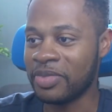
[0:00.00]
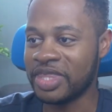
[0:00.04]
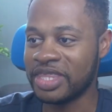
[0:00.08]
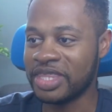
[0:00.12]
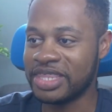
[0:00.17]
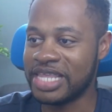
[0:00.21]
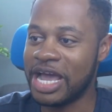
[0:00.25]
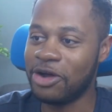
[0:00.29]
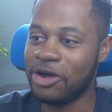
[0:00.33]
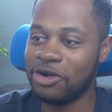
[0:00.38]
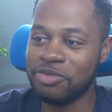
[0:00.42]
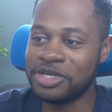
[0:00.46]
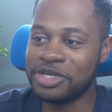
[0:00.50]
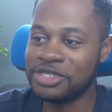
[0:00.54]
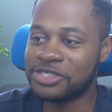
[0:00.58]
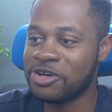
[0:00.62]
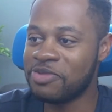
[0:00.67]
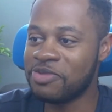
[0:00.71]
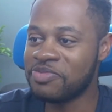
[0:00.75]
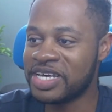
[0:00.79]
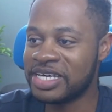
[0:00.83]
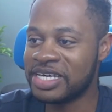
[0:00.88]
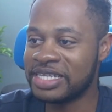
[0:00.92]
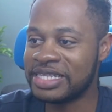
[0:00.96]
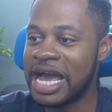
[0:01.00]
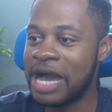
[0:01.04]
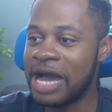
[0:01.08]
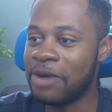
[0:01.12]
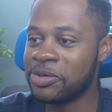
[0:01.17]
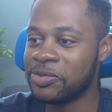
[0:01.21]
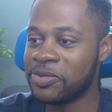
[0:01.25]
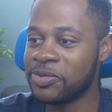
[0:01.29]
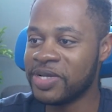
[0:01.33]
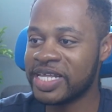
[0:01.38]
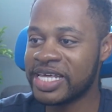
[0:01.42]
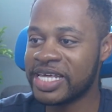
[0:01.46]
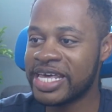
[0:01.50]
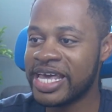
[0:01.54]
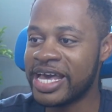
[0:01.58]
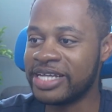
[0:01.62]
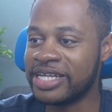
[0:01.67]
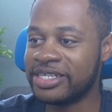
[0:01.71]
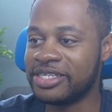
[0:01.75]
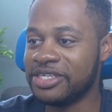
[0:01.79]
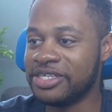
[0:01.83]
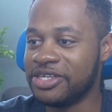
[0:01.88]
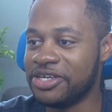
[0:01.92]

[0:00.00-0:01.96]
That will be something that we will get.